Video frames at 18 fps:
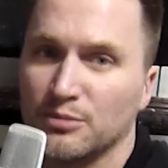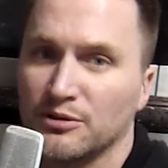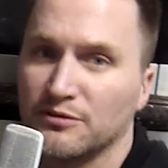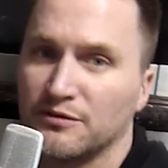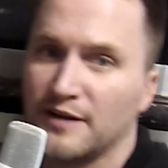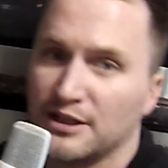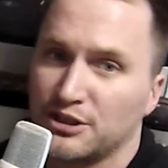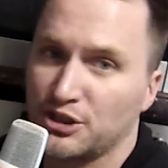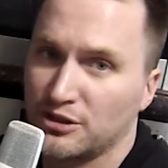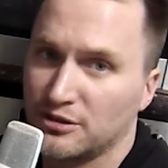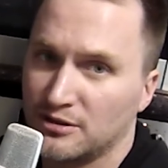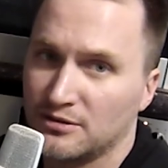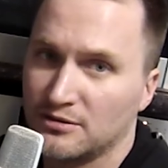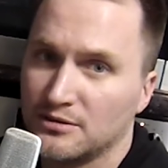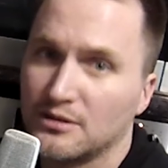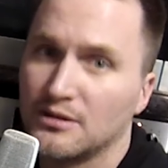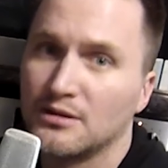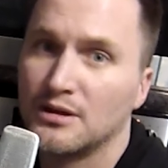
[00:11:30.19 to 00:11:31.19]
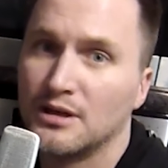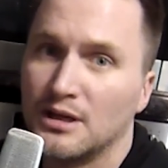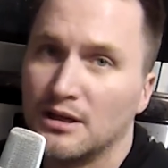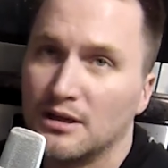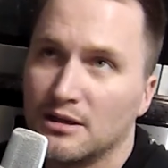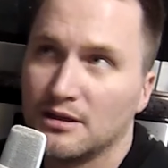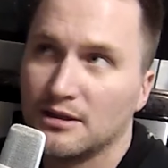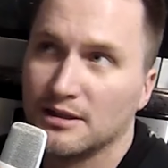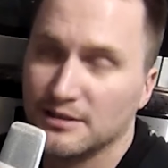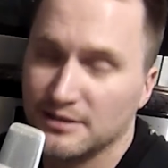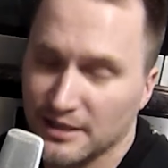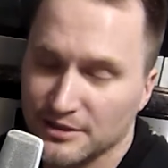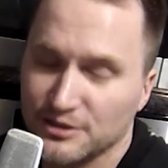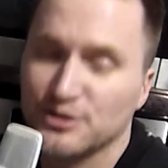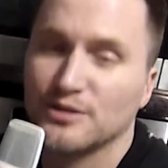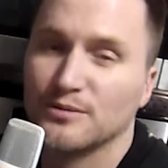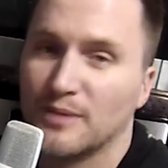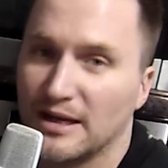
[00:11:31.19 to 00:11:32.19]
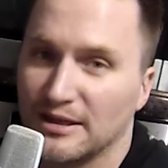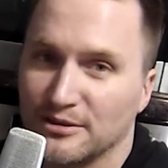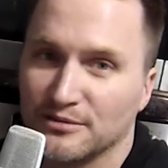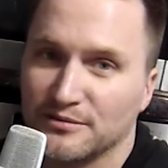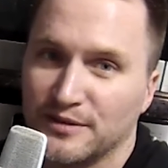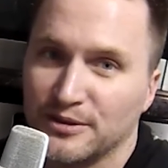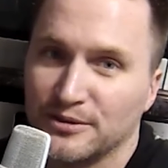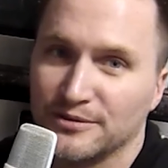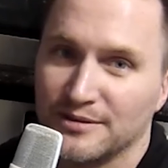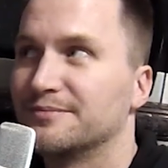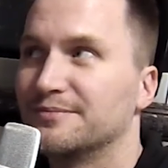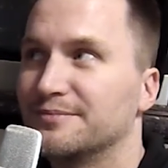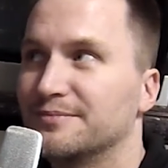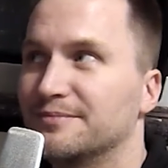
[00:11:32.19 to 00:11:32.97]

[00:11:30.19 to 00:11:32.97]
professional condenser microphone.